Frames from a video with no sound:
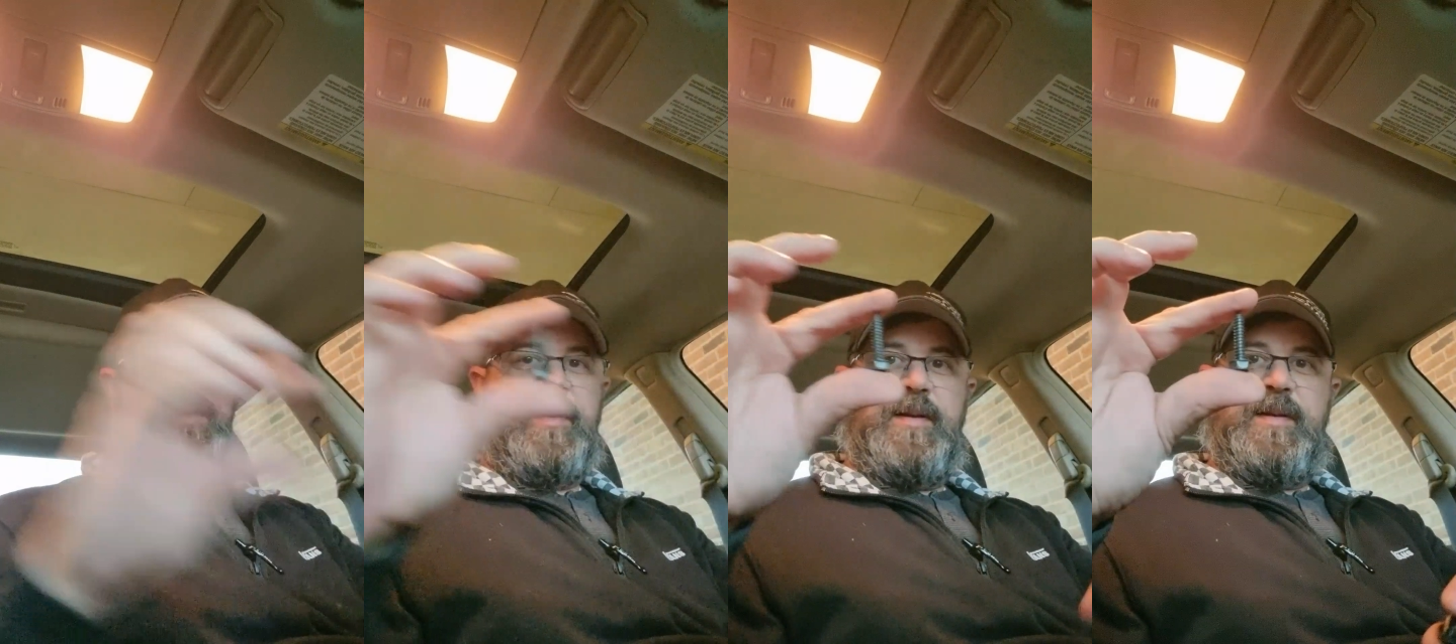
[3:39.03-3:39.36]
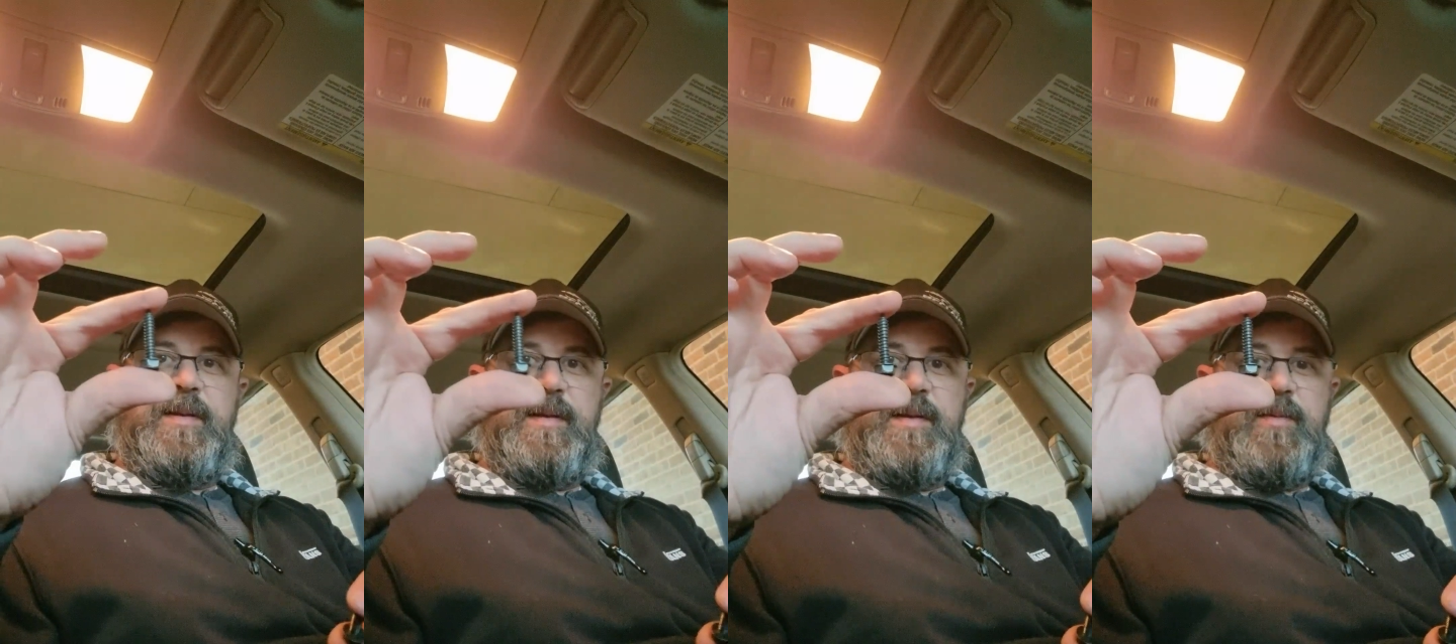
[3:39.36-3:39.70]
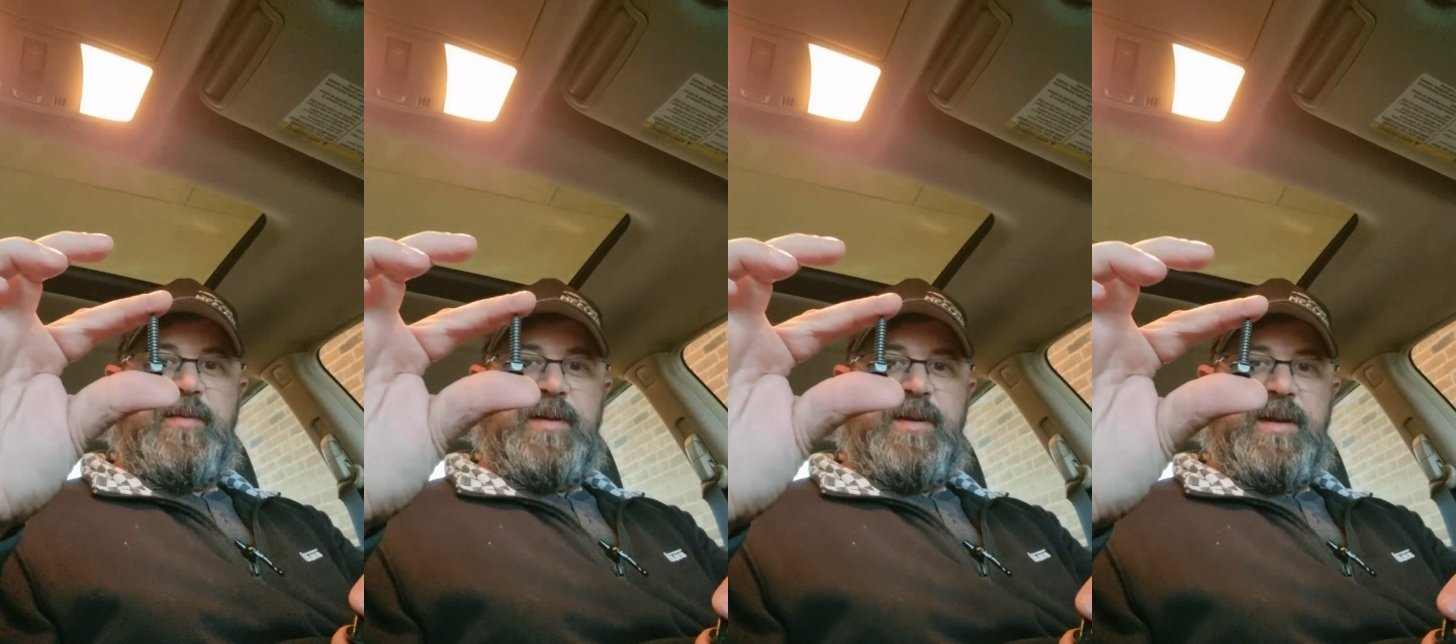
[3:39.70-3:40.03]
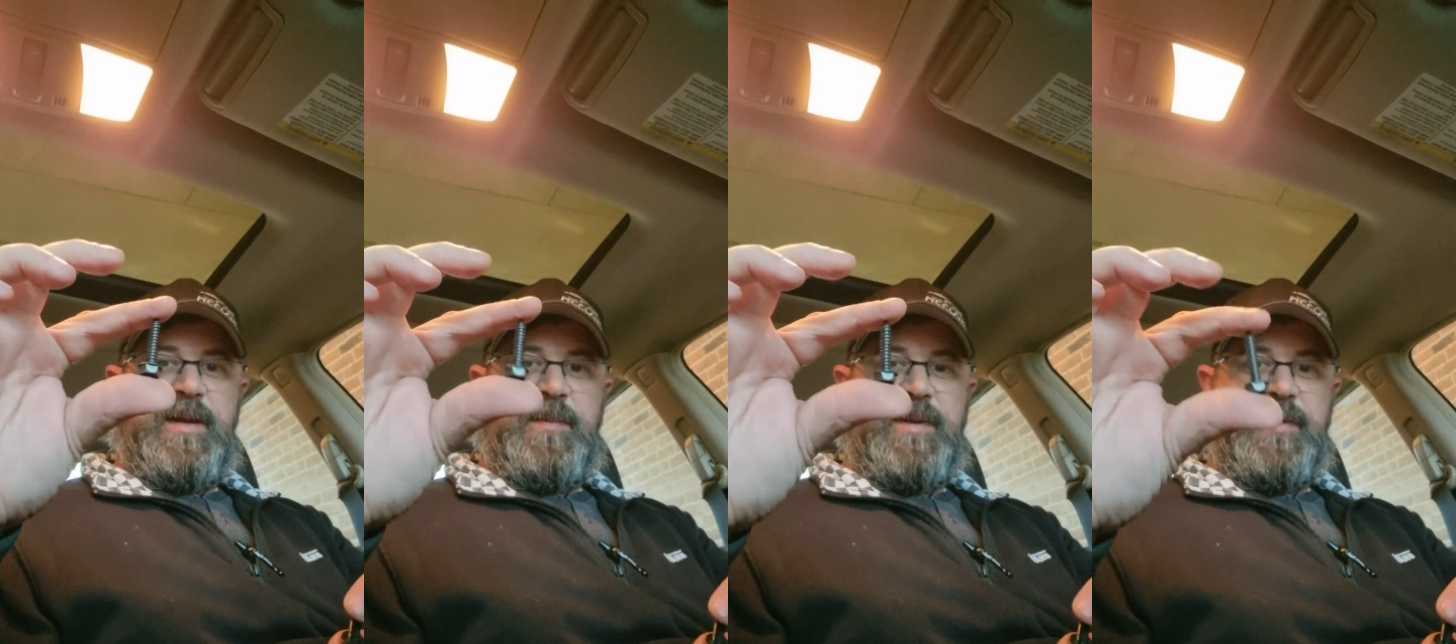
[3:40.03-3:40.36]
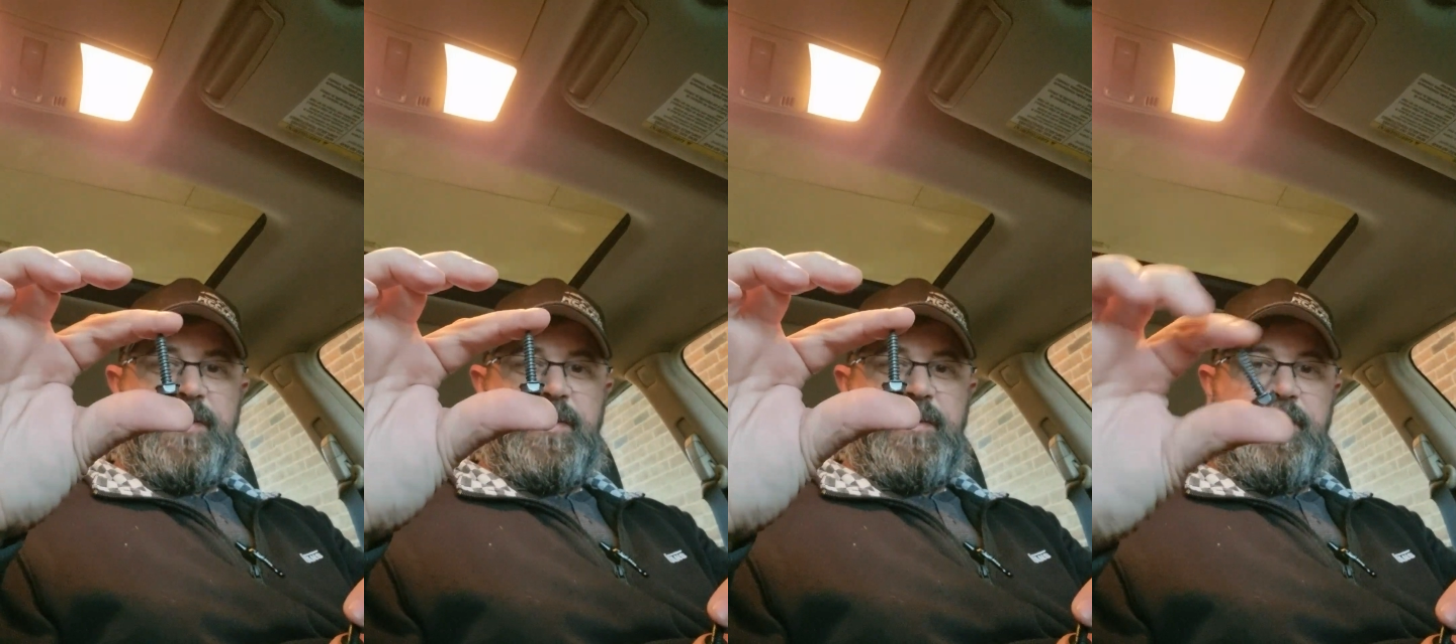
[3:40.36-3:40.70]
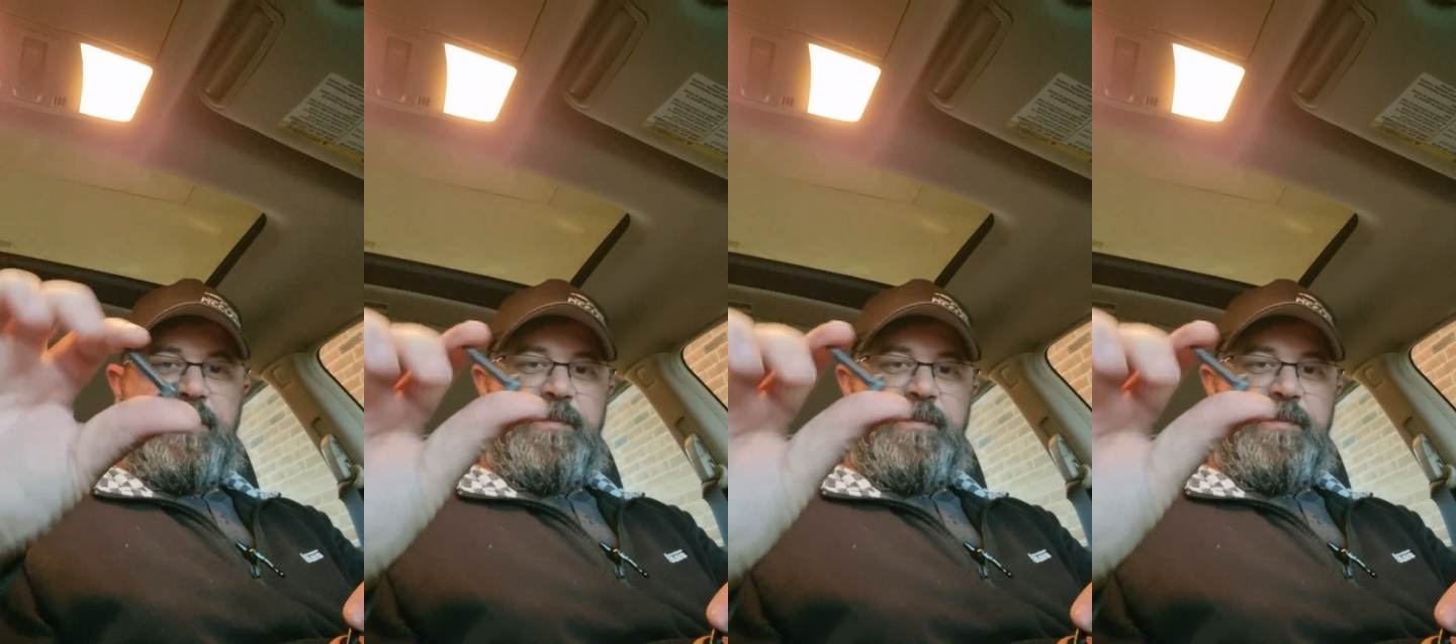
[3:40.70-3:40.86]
and this is the one that came out, so